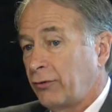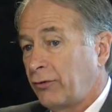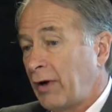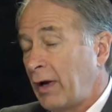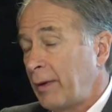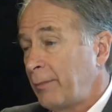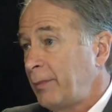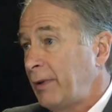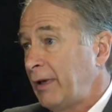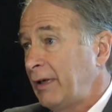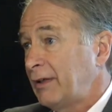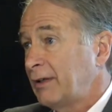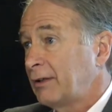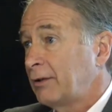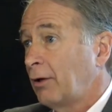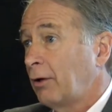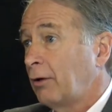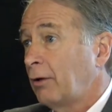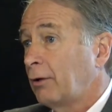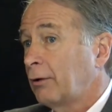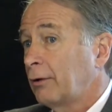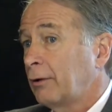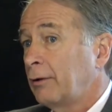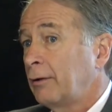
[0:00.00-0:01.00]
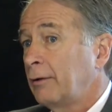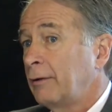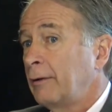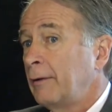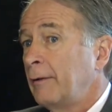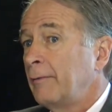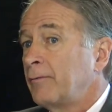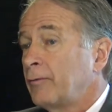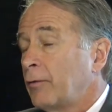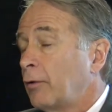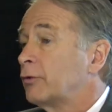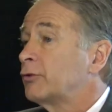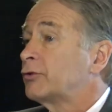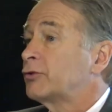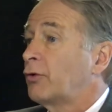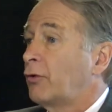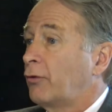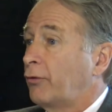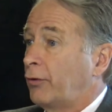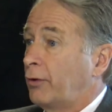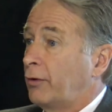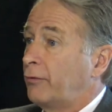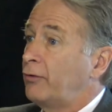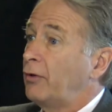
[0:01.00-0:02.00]
if I'm paid a dollar,
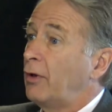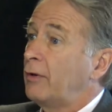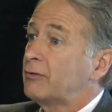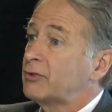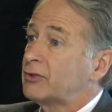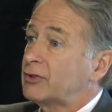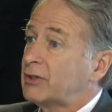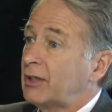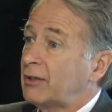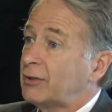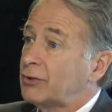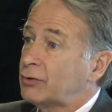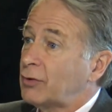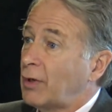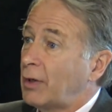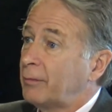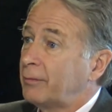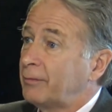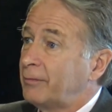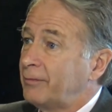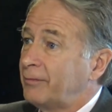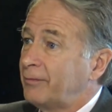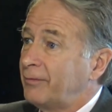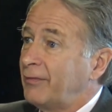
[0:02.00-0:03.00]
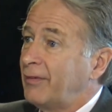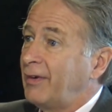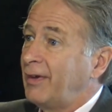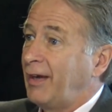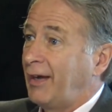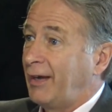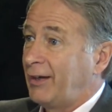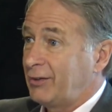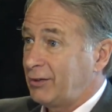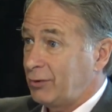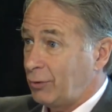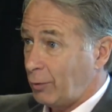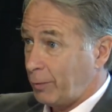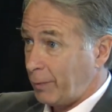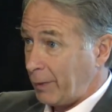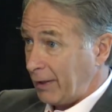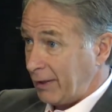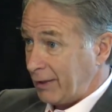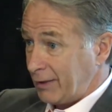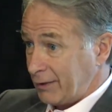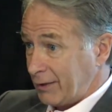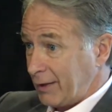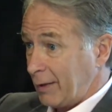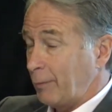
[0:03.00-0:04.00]
so if you have a sales rep and you're
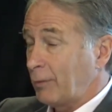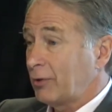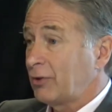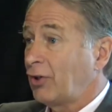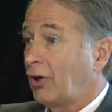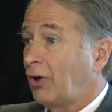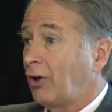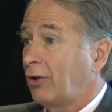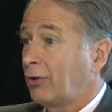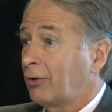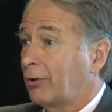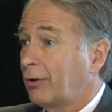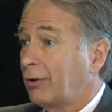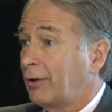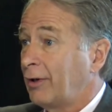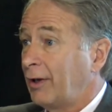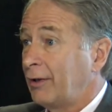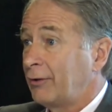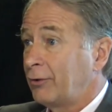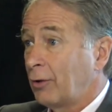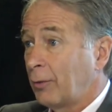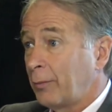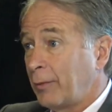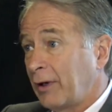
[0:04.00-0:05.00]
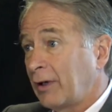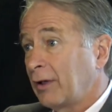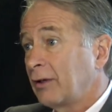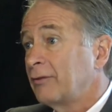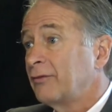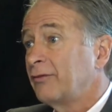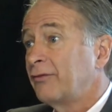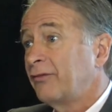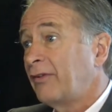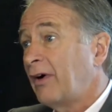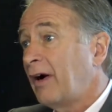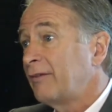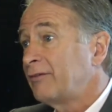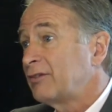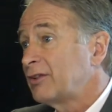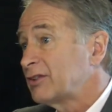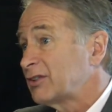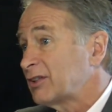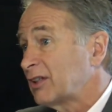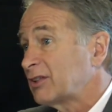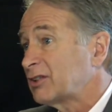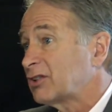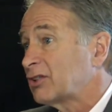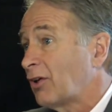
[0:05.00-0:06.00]
paying them a dollar and they're bringing $5 to
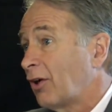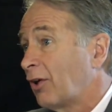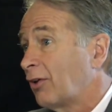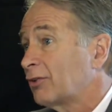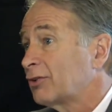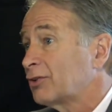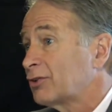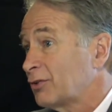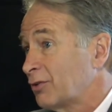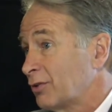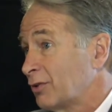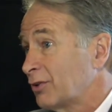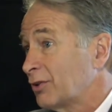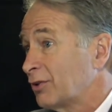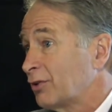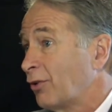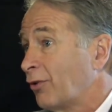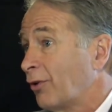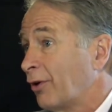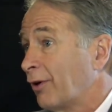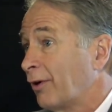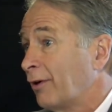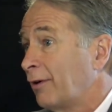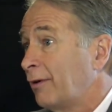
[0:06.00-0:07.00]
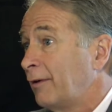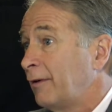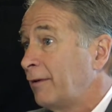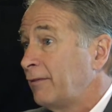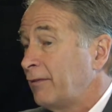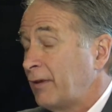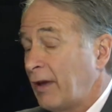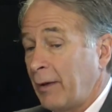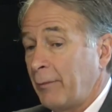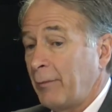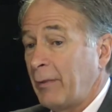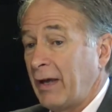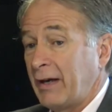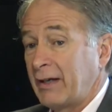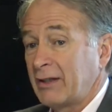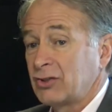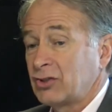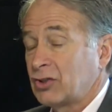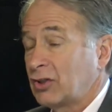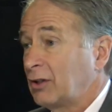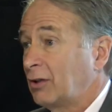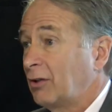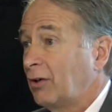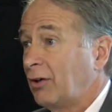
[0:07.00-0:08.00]
$6 through the door and
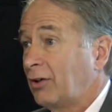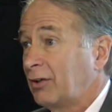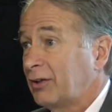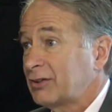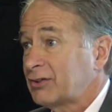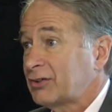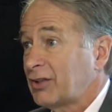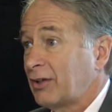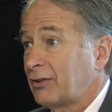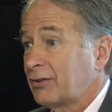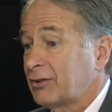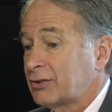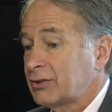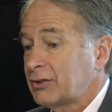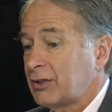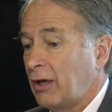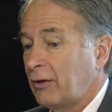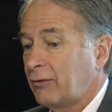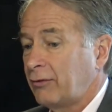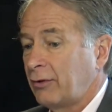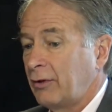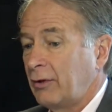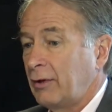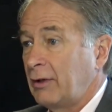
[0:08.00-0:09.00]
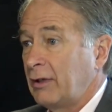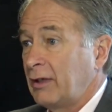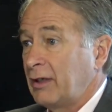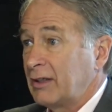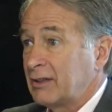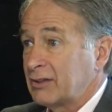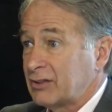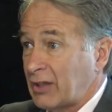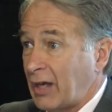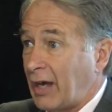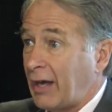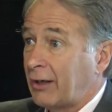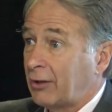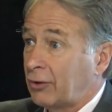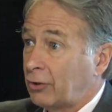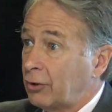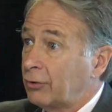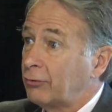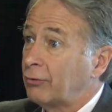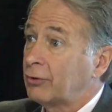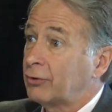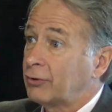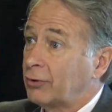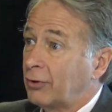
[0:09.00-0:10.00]
managing all this other stuff, is that a
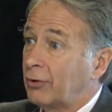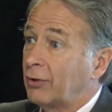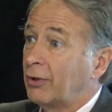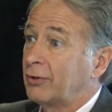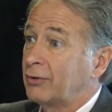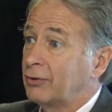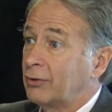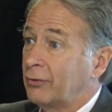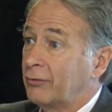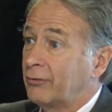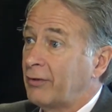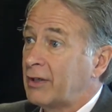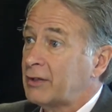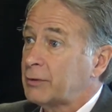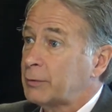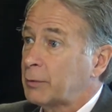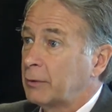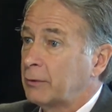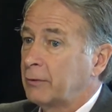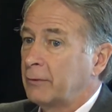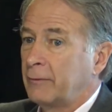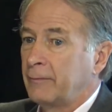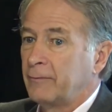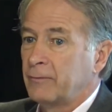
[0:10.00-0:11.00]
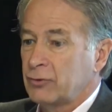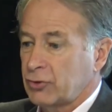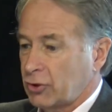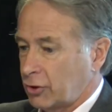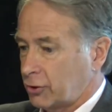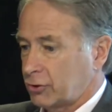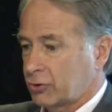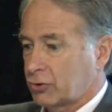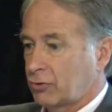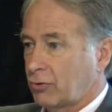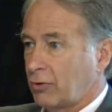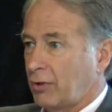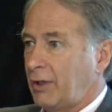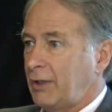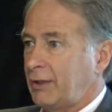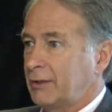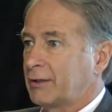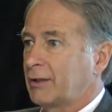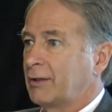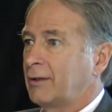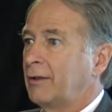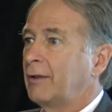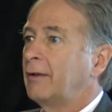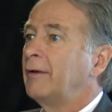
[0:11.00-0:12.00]
good return on your investment? I said, it's great.